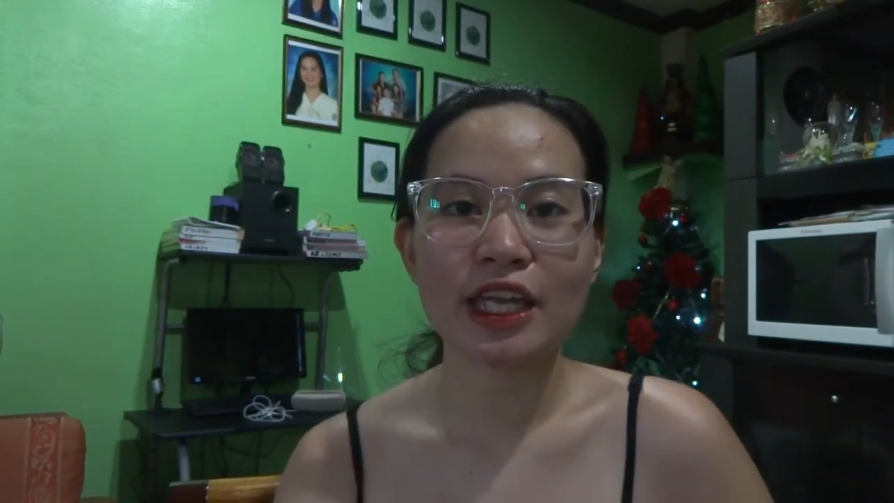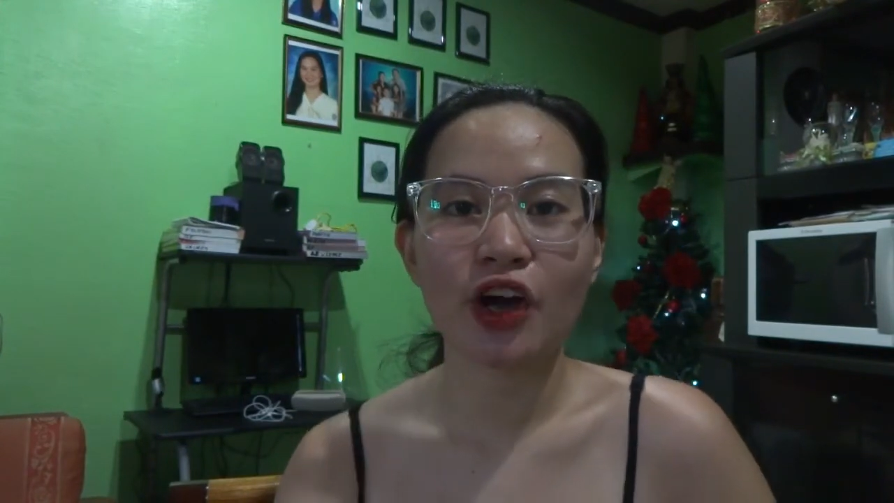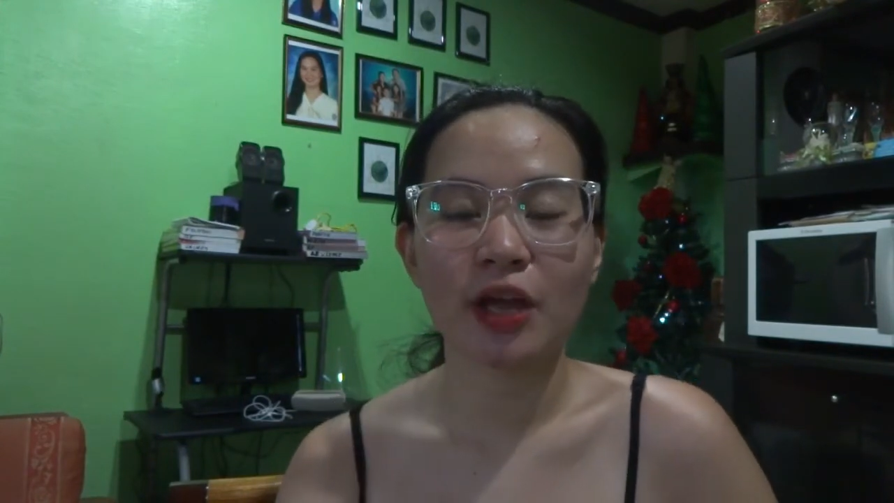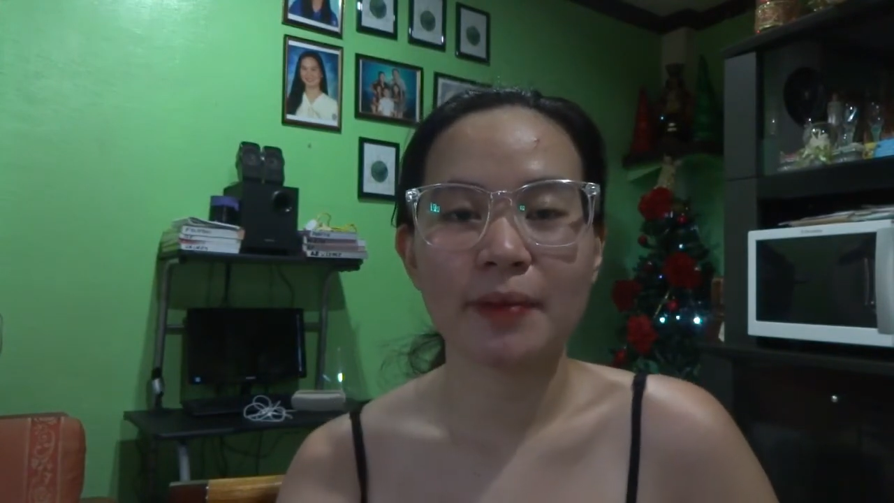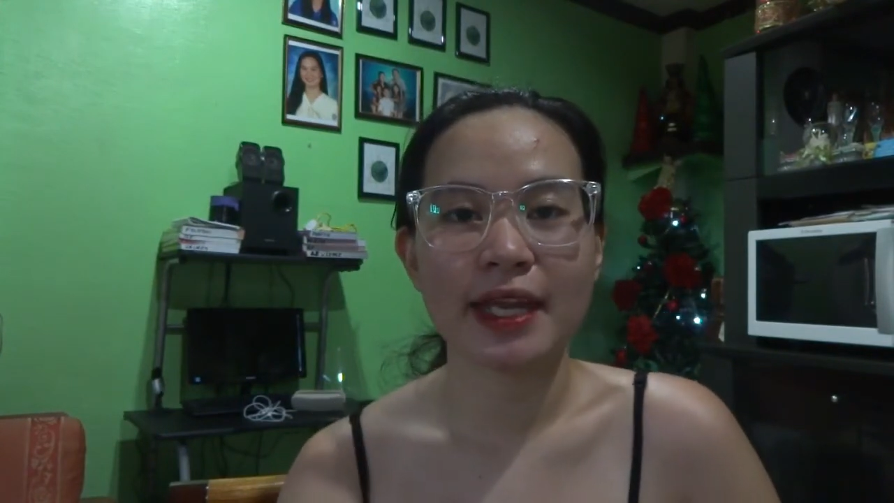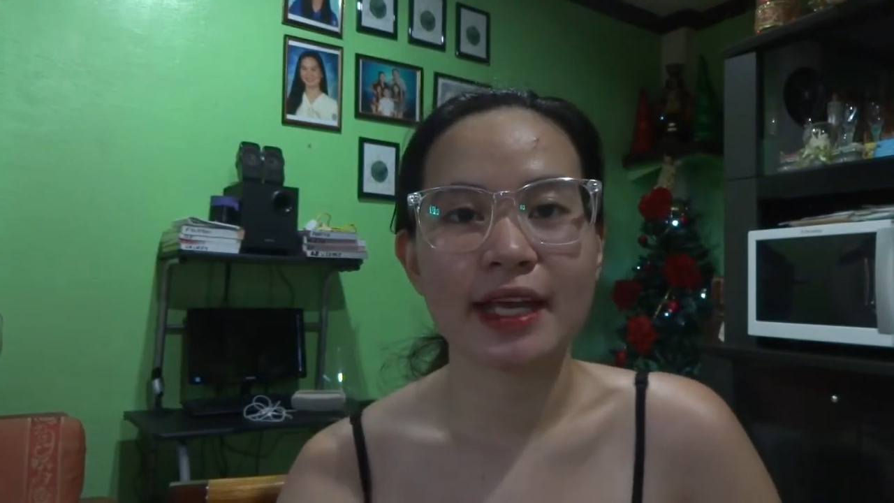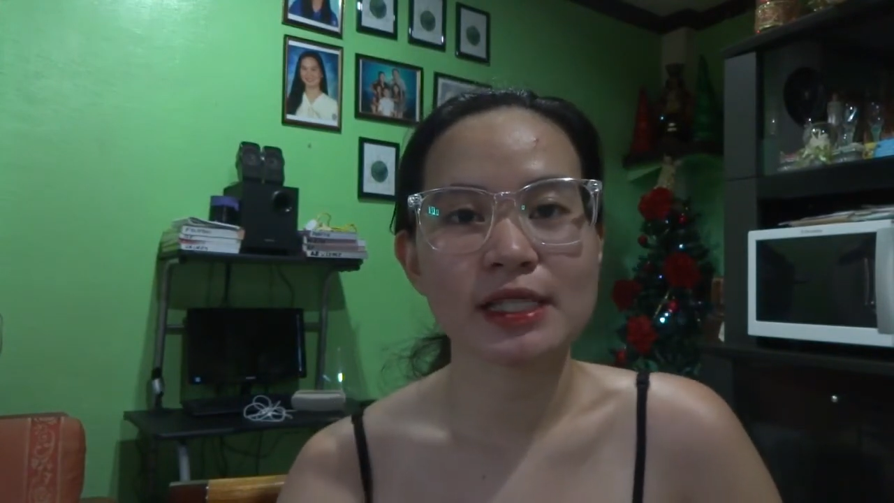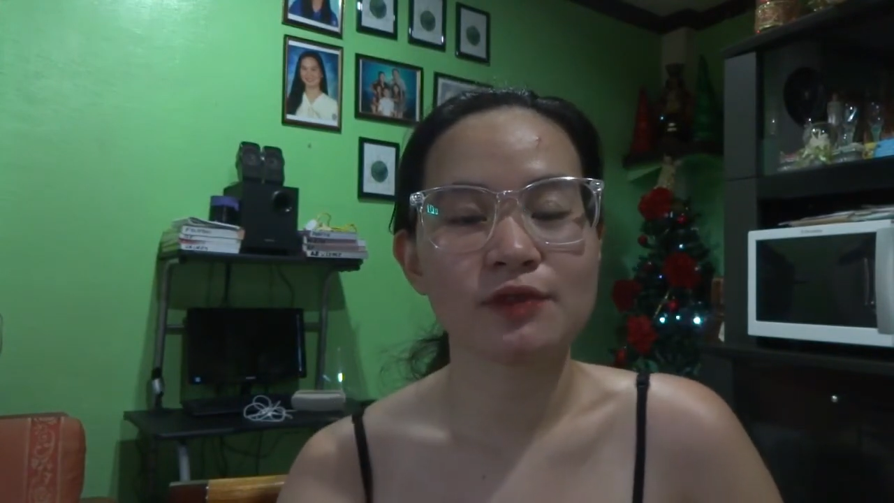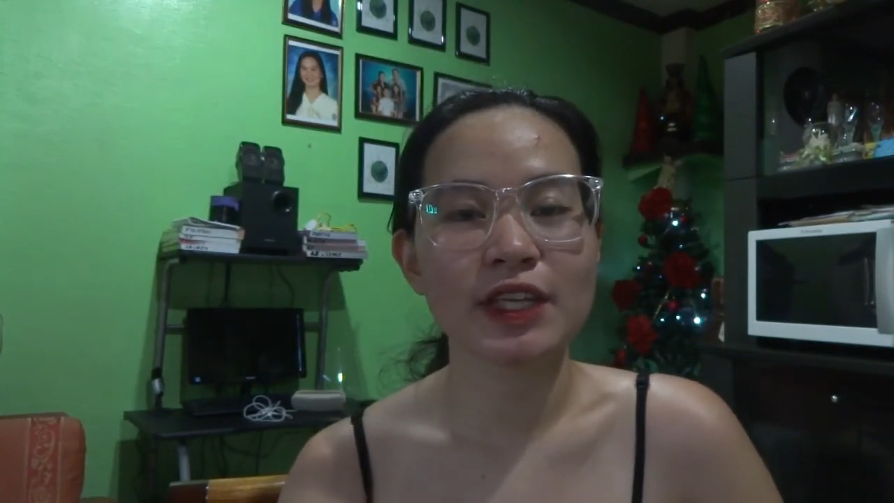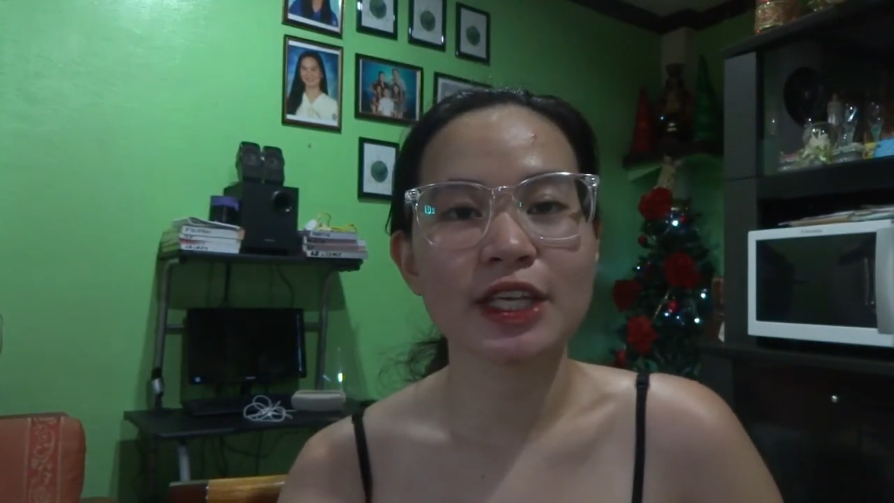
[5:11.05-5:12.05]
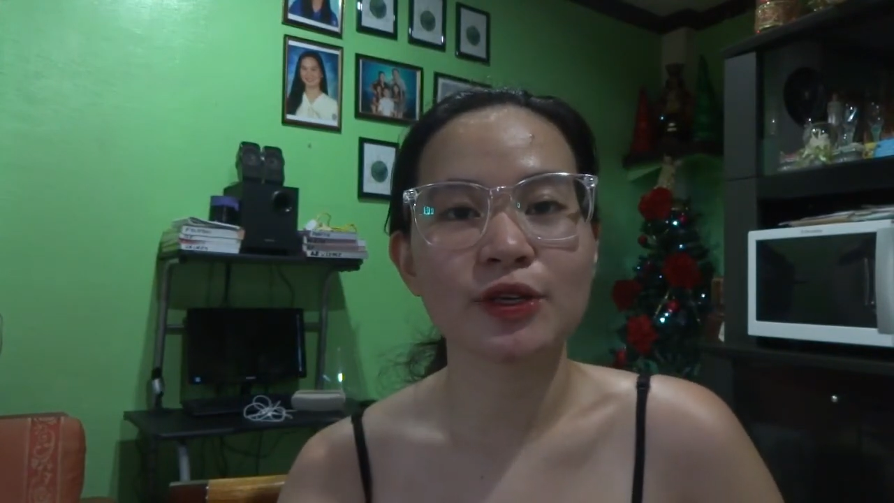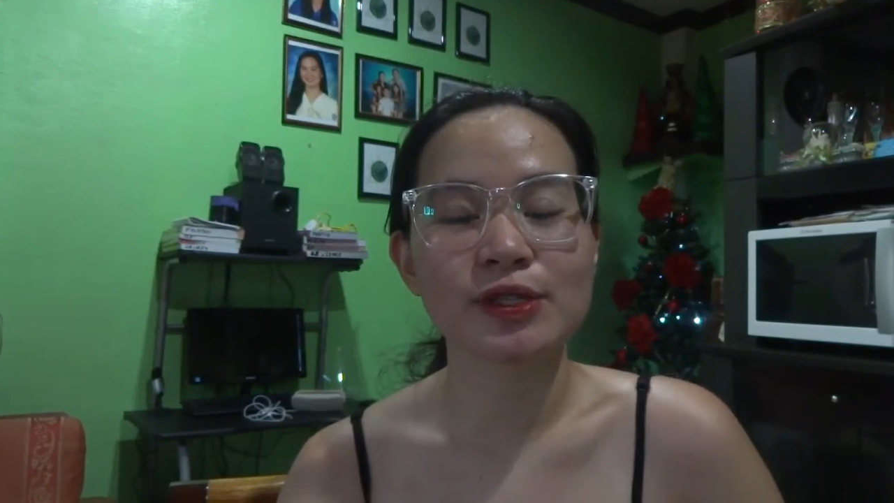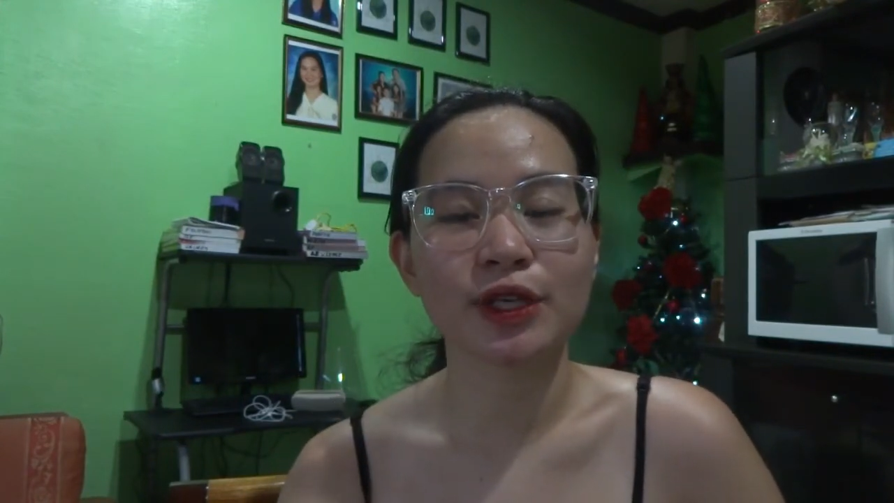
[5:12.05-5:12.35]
you on my next videos.